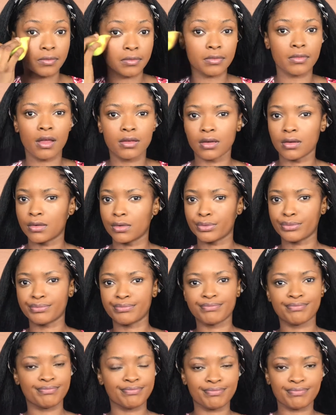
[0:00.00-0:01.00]
So
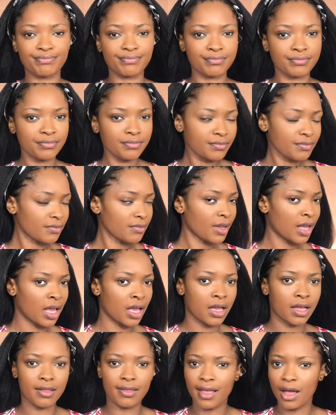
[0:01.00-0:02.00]

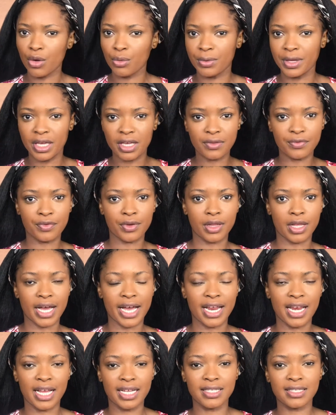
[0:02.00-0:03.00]
that will be it for the
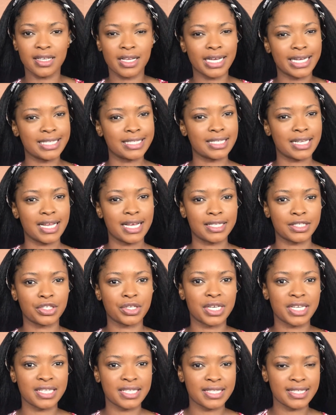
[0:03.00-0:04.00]
highlighted concealer. As you
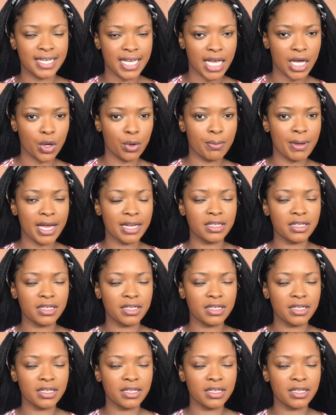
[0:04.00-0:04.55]
can tell by the